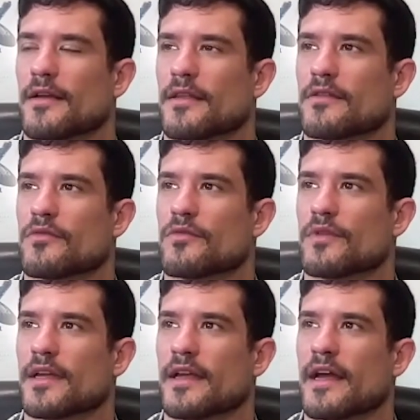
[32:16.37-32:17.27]

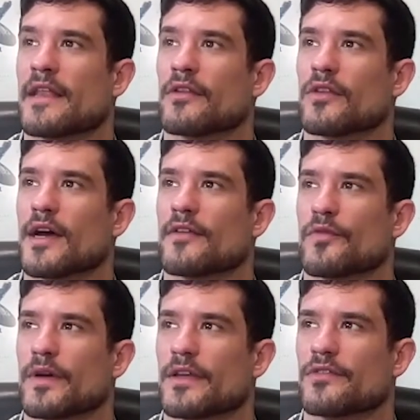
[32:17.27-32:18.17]
in a lot of
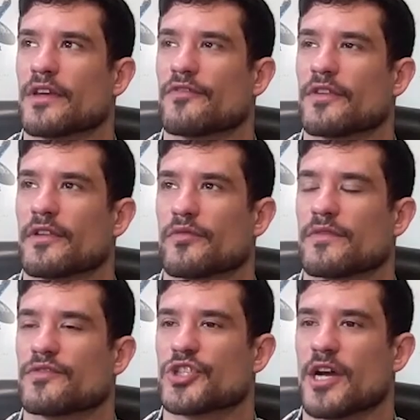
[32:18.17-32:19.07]
ways, I feel like
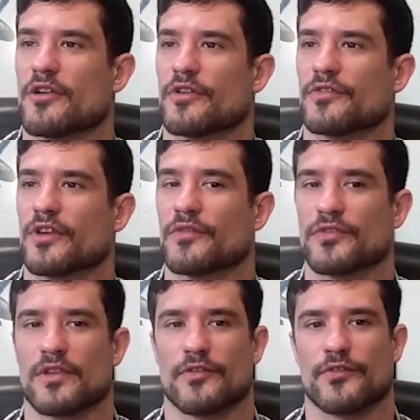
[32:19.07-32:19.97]
we've shot ourselves
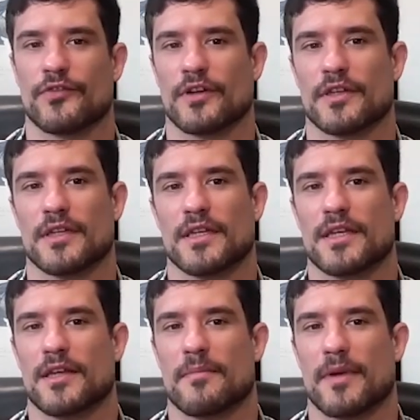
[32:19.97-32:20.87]
in the foot
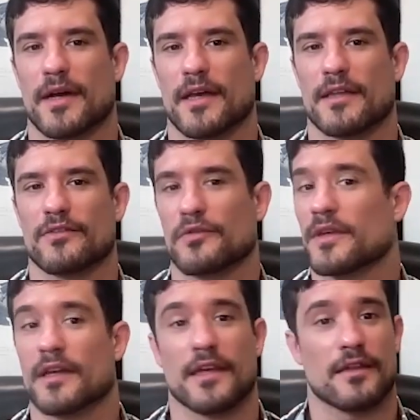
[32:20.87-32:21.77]
by
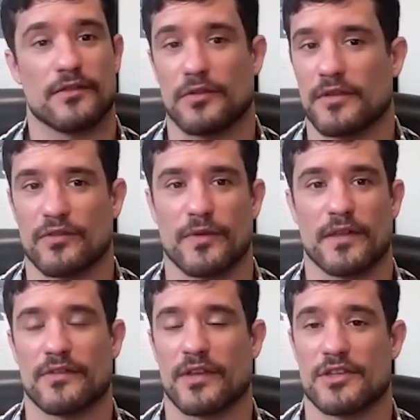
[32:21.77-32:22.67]
doing this
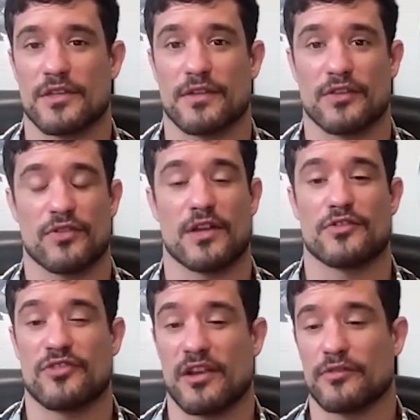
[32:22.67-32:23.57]
well-intentioned thing,
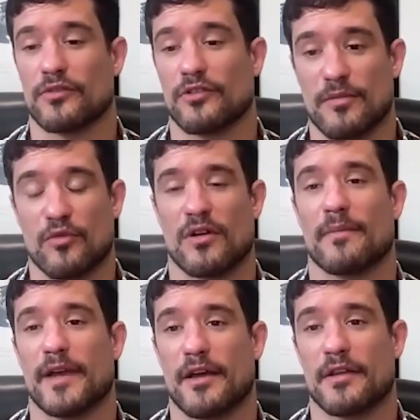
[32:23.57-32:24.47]
trying to learn more
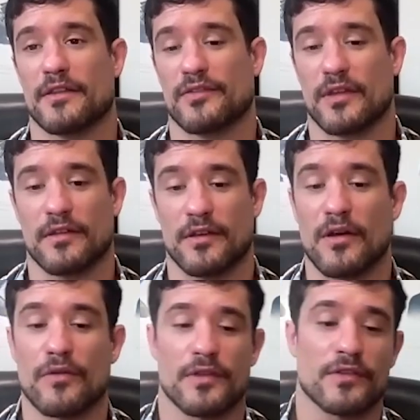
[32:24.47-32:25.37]
about it and say like,
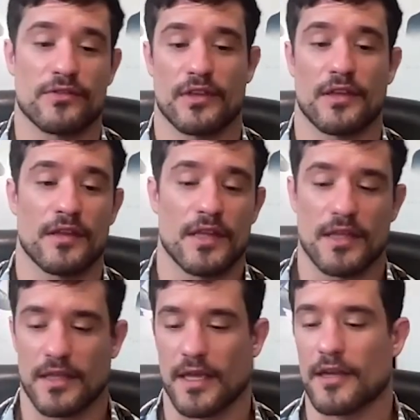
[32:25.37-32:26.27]
oh, this thing
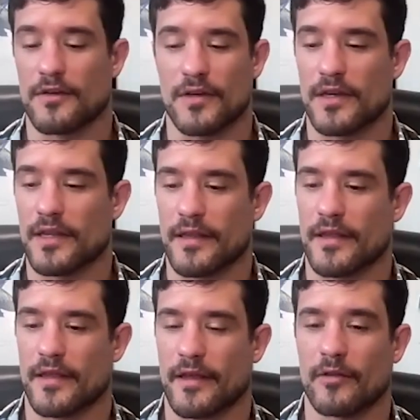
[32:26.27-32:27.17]
can
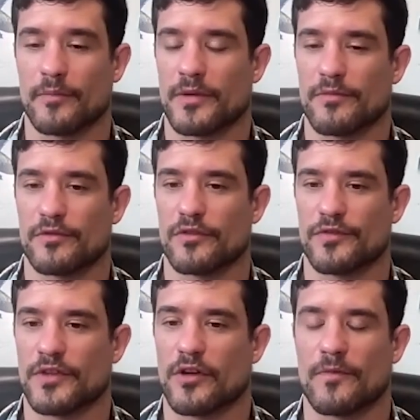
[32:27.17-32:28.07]
help
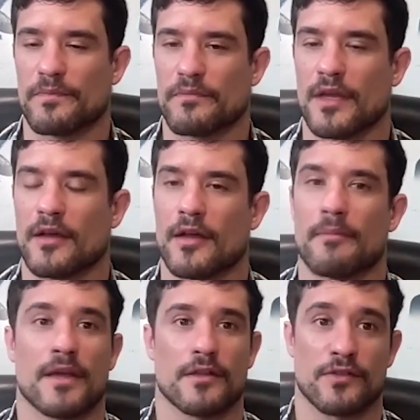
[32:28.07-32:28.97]
improve, a
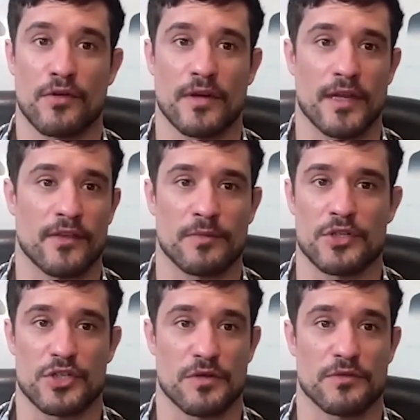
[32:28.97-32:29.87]
melatonin has been
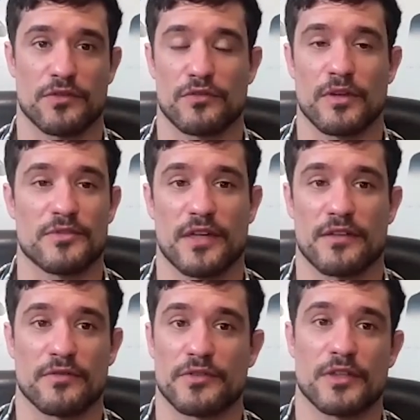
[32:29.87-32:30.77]
shown to
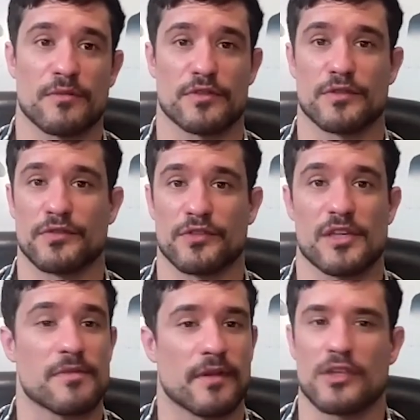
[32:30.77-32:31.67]
objectively improve
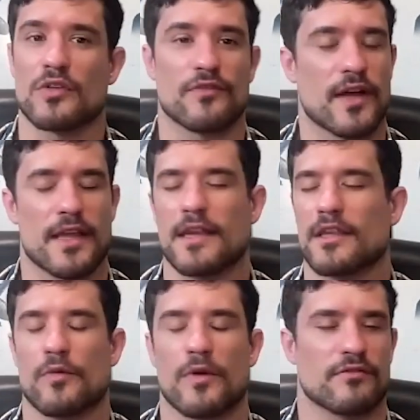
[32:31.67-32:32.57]
sleep. You could find
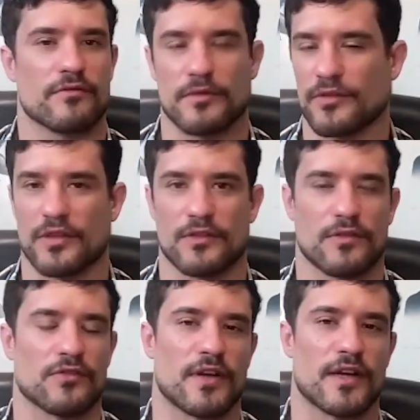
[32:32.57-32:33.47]
anyone listening to
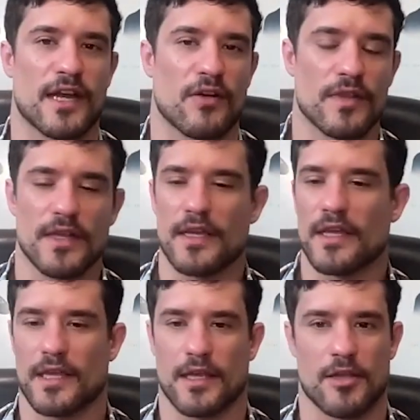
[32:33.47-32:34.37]
this right now
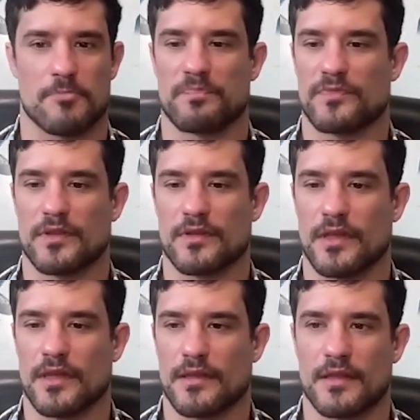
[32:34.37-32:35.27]
can
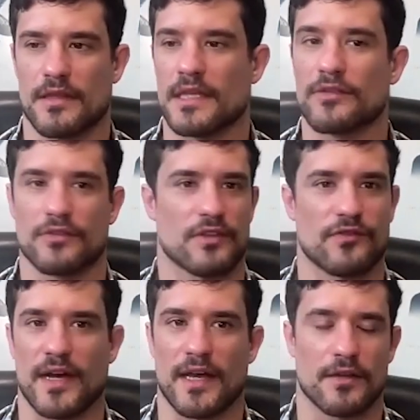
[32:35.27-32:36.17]
easily
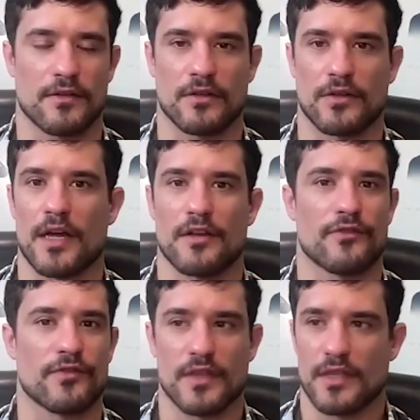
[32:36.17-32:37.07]
find a lot
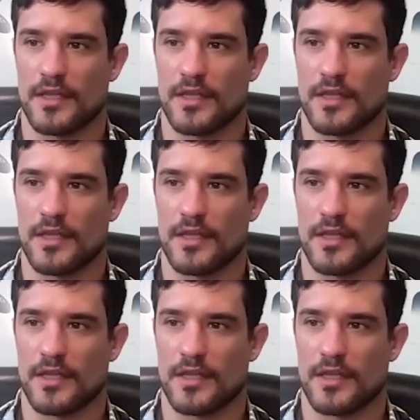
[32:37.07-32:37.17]
of